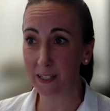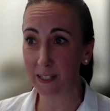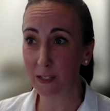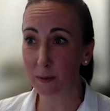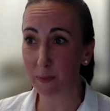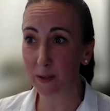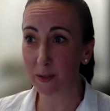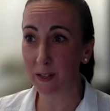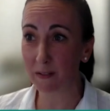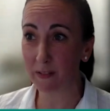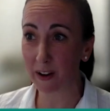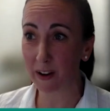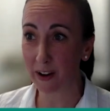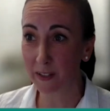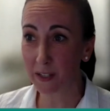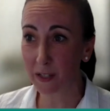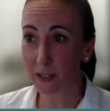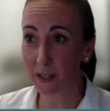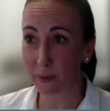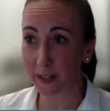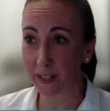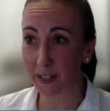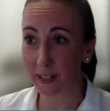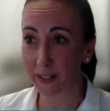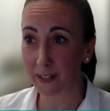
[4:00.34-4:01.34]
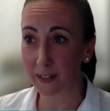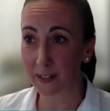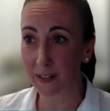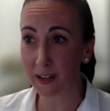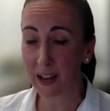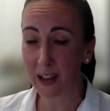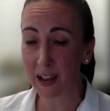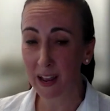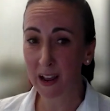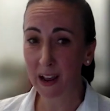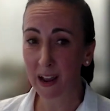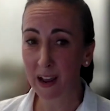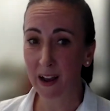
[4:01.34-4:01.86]
need to be evaluated.
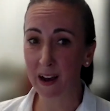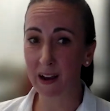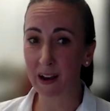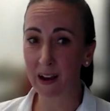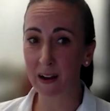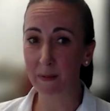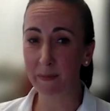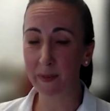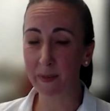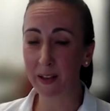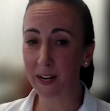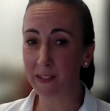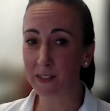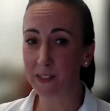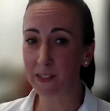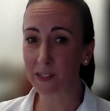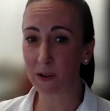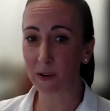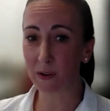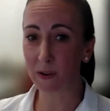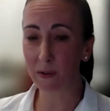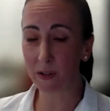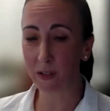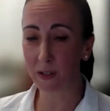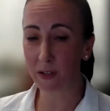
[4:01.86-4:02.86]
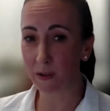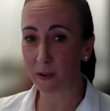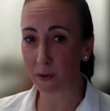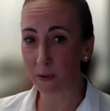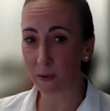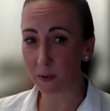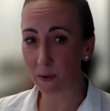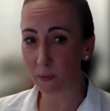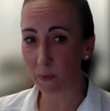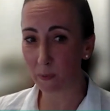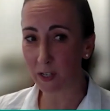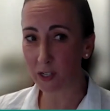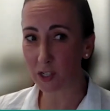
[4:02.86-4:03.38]
And so,
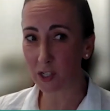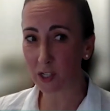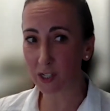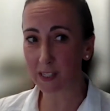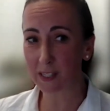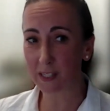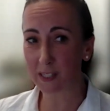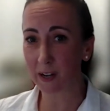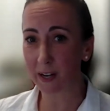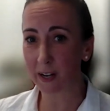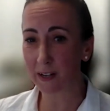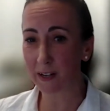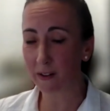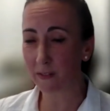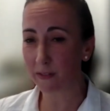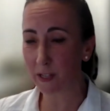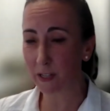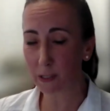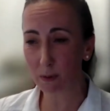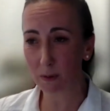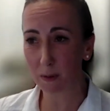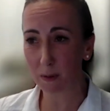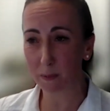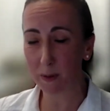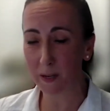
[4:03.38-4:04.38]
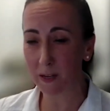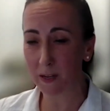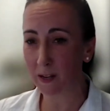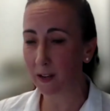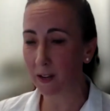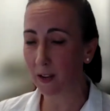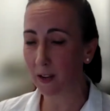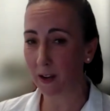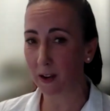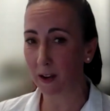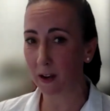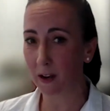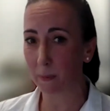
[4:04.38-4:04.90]
we just thought this would
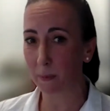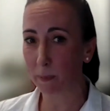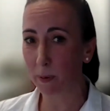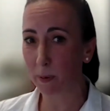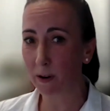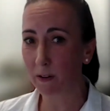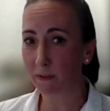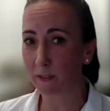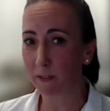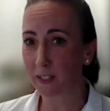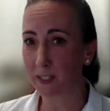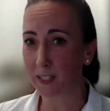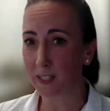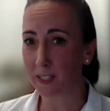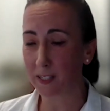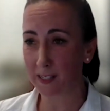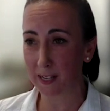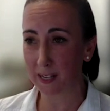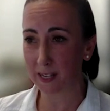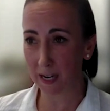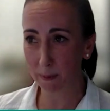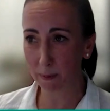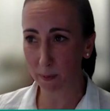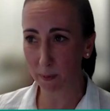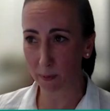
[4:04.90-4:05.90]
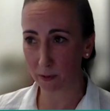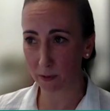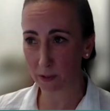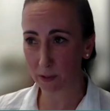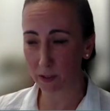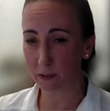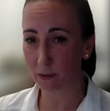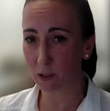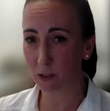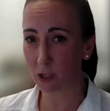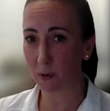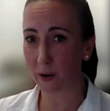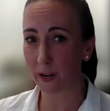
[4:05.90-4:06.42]
be a perfect example
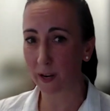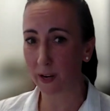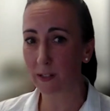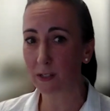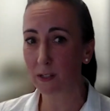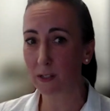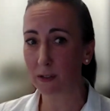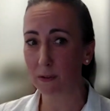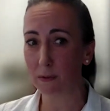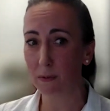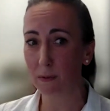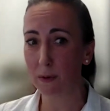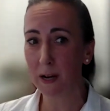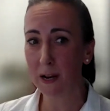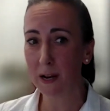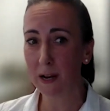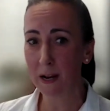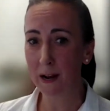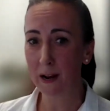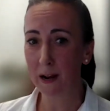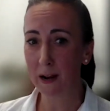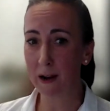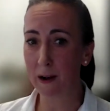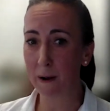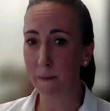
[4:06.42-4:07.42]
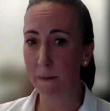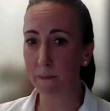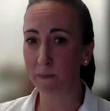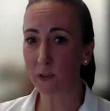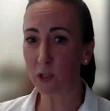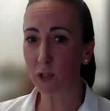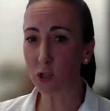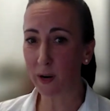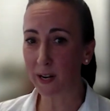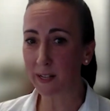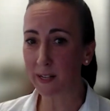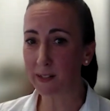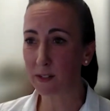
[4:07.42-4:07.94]
to try to
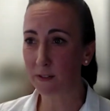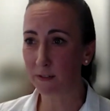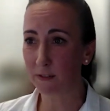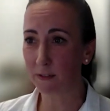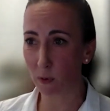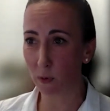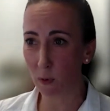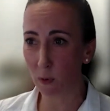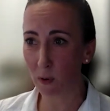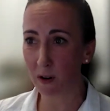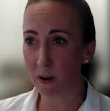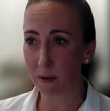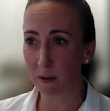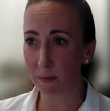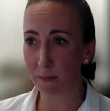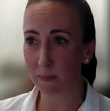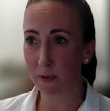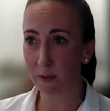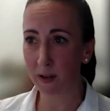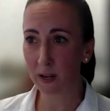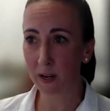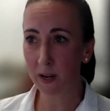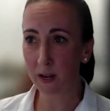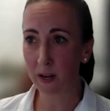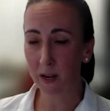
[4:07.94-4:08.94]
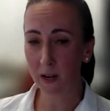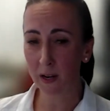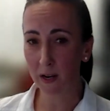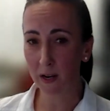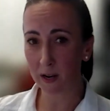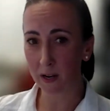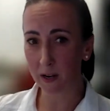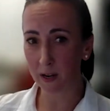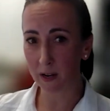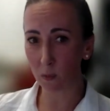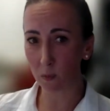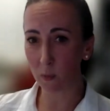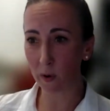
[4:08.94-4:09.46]
transform
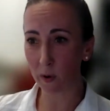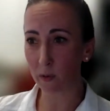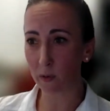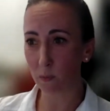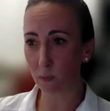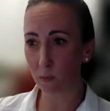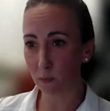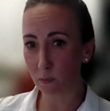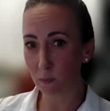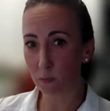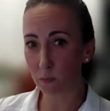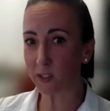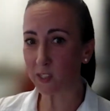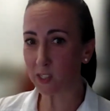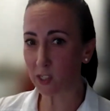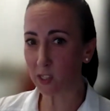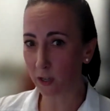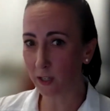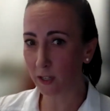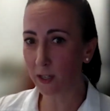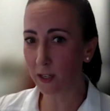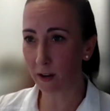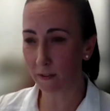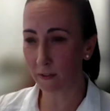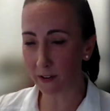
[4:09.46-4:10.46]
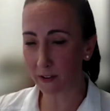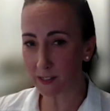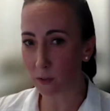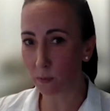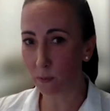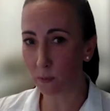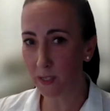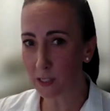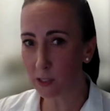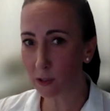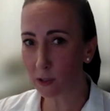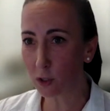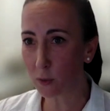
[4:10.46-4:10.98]
what started off as a
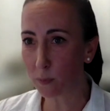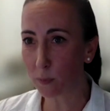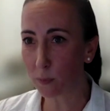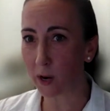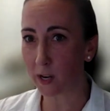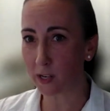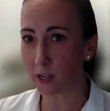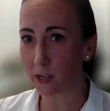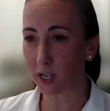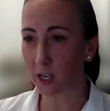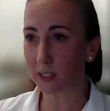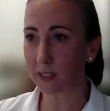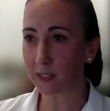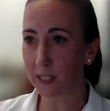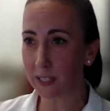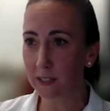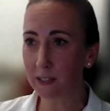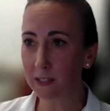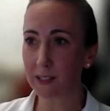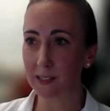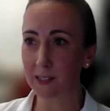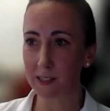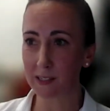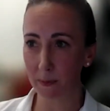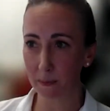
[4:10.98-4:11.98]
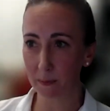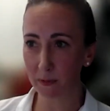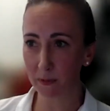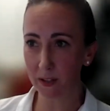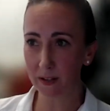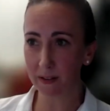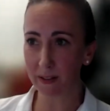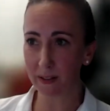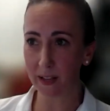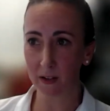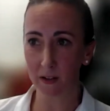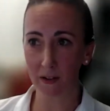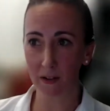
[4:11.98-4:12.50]
research project into
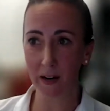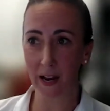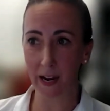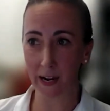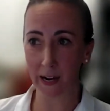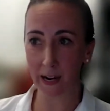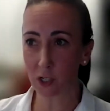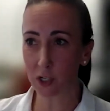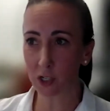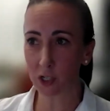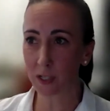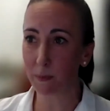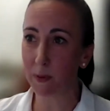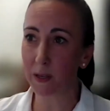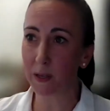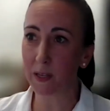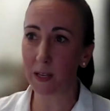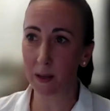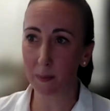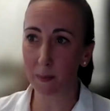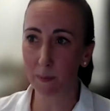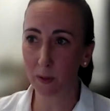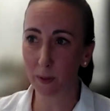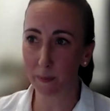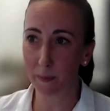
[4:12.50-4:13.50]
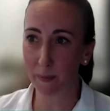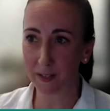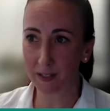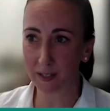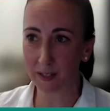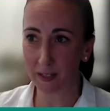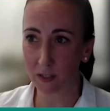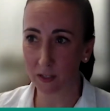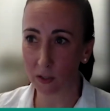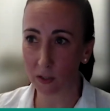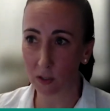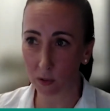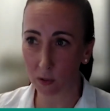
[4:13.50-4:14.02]
something that could actually be
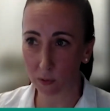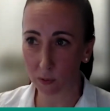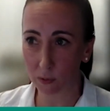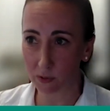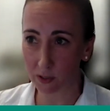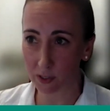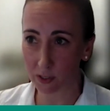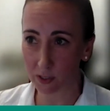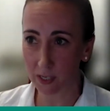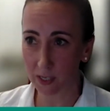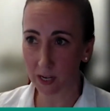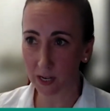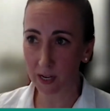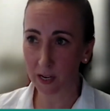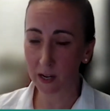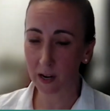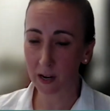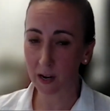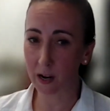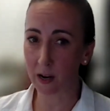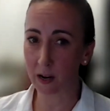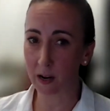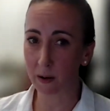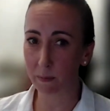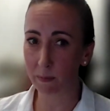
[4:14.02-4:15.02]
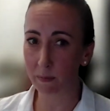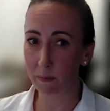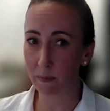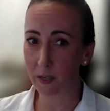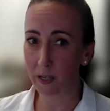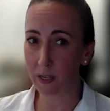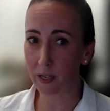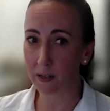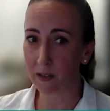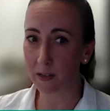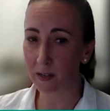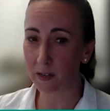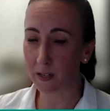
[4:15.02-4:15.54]
implemented and used
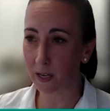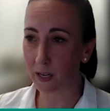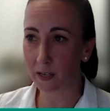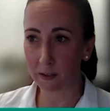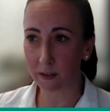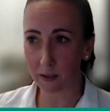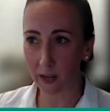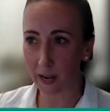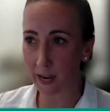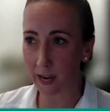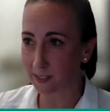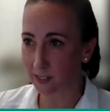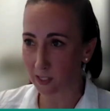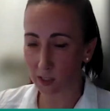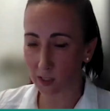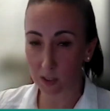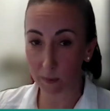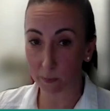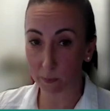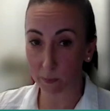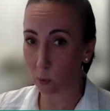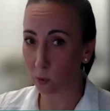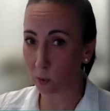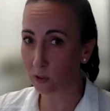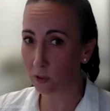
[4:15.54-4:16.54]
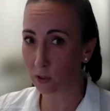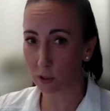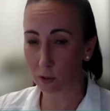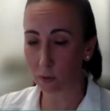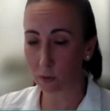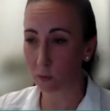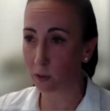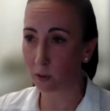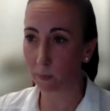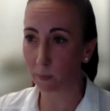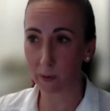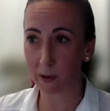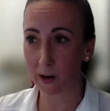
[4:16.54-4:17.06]
in as a support
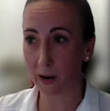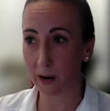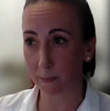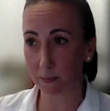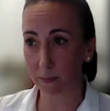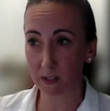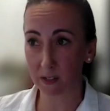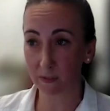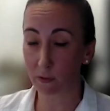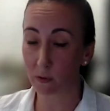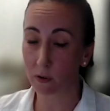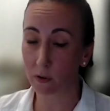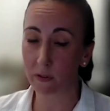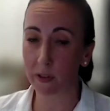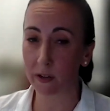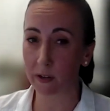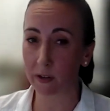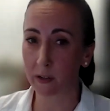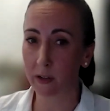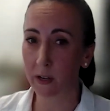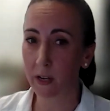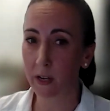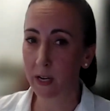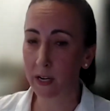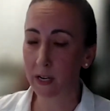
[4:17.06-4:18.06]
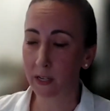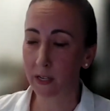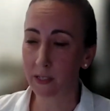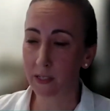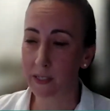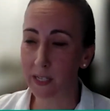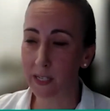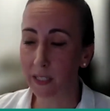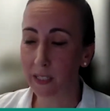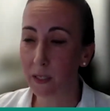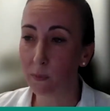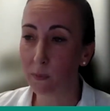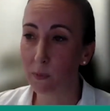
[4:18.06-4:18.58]
tool, perhaps for the
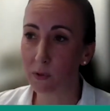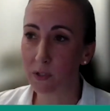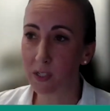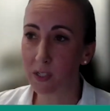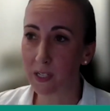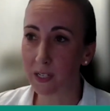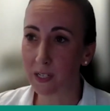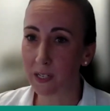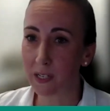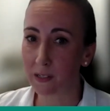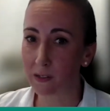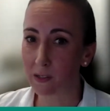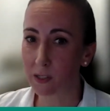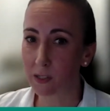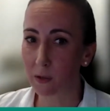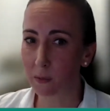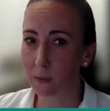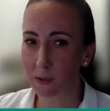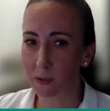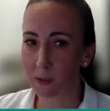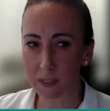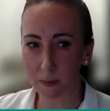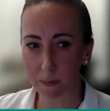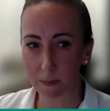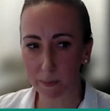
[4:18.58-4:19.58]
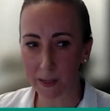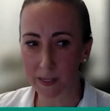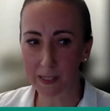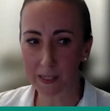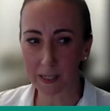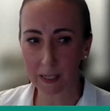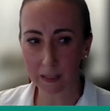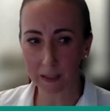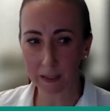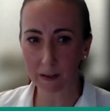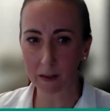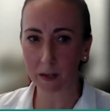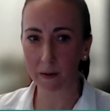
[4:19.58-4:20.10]
daily routine. So it was
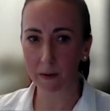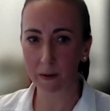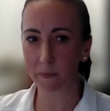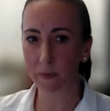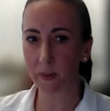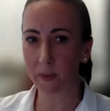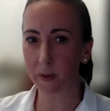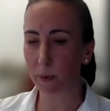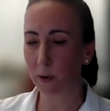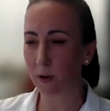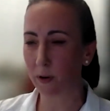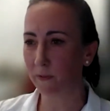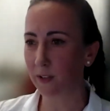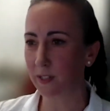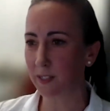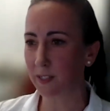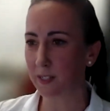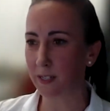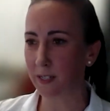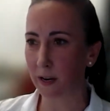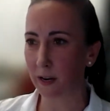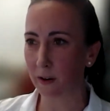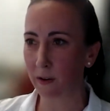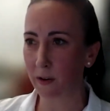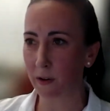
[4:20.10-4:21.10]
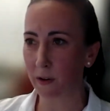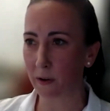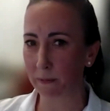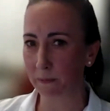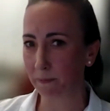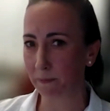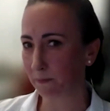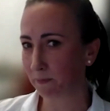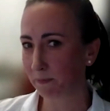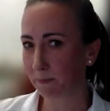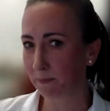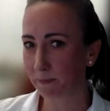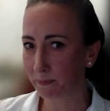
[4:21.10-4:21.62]
basically the perfect scenario.
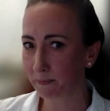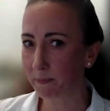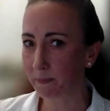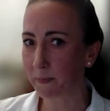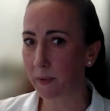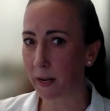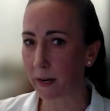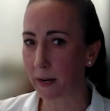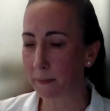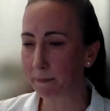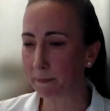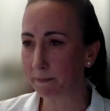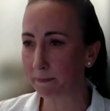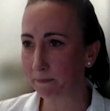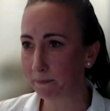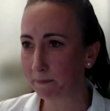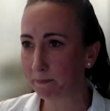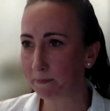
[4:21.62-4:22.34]
Yeah.